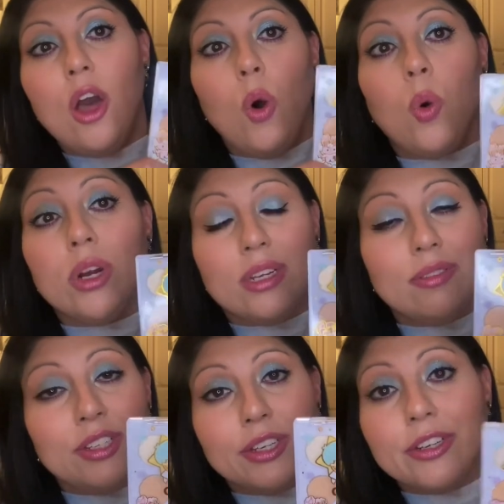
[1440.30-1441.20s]
or
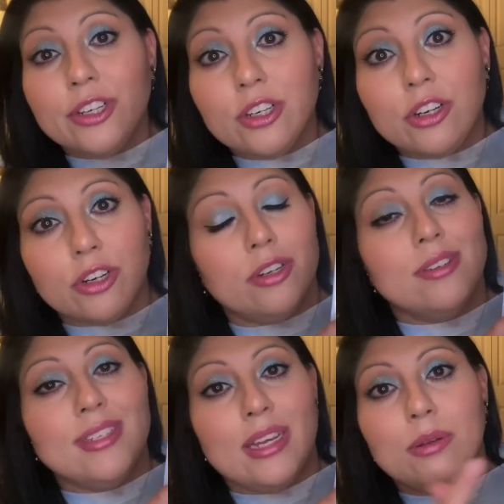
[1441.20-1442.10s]
even younger
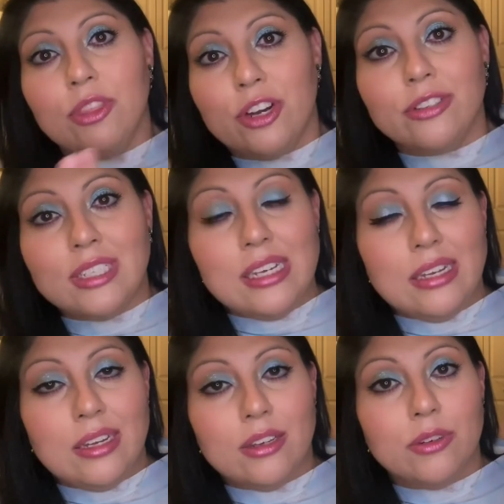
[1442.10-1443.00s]
girls like
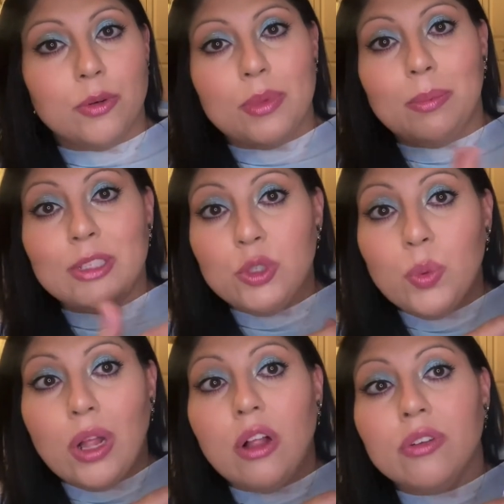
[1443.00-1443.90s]
13 or maybe
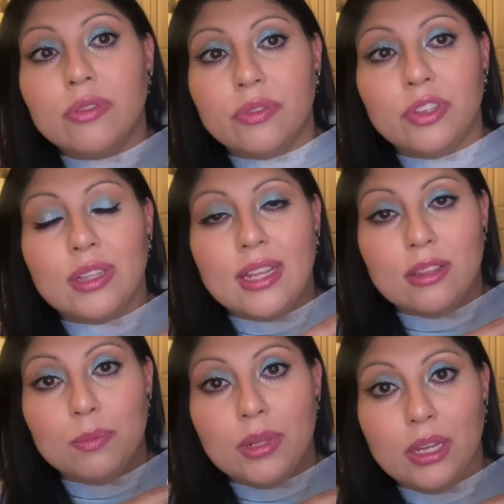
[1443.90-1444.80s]
12, if you let
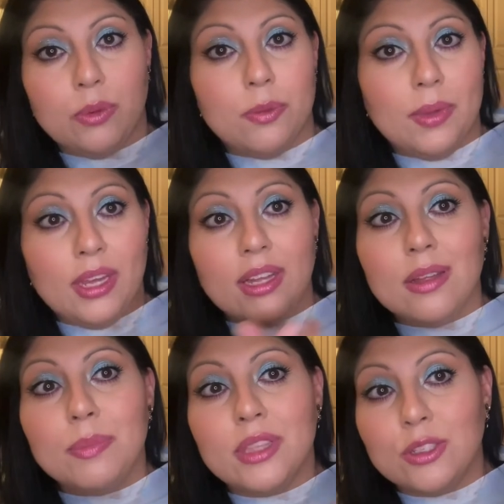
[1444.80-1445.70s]
them play with
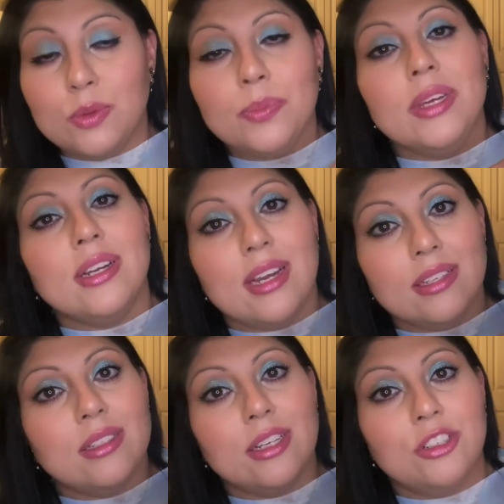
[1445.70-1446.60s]
makeup, this would be a
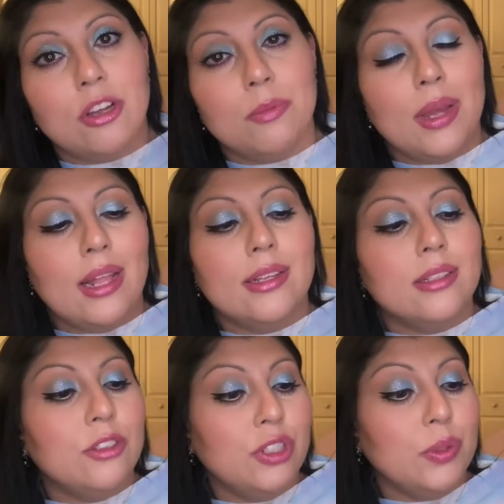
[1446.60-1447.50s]
nice eyeshadow
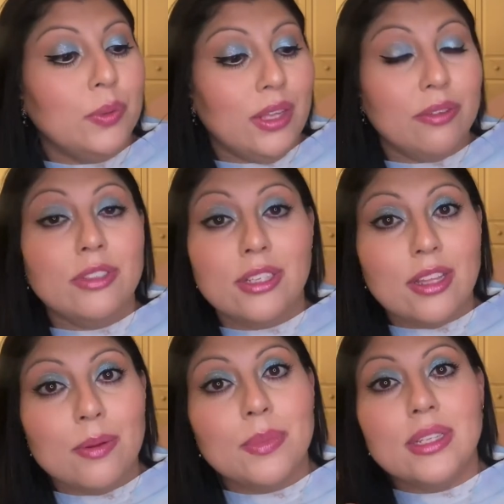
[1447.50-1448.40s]
palette to give to
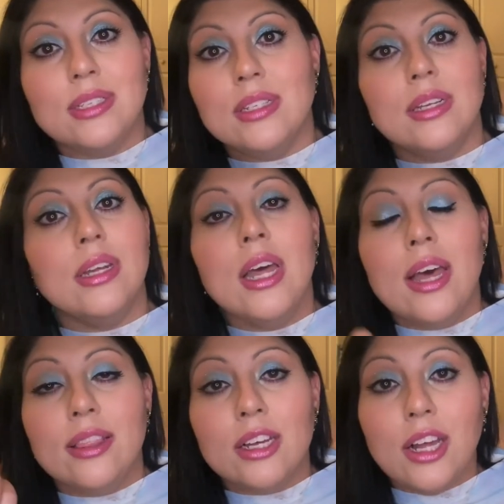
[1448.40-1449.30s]
them, because
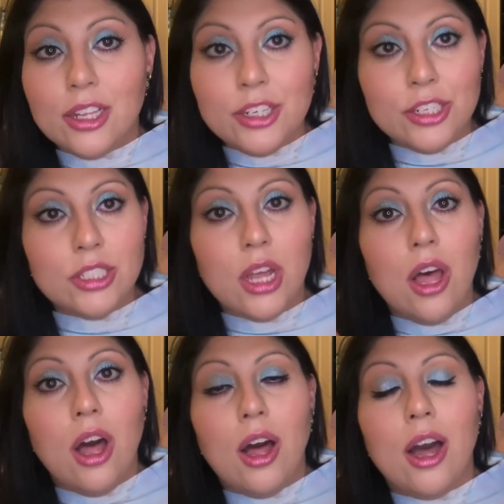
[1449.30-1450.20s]
the colors
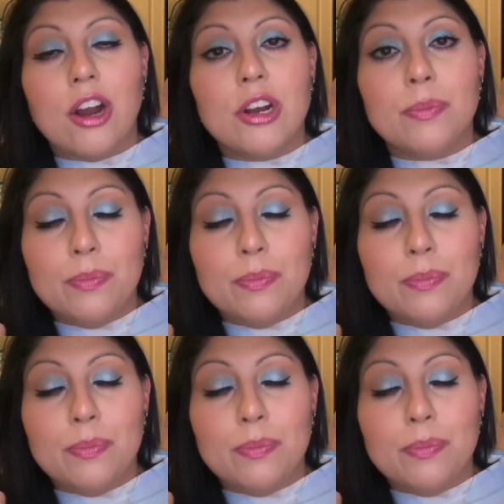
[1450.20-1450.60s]
are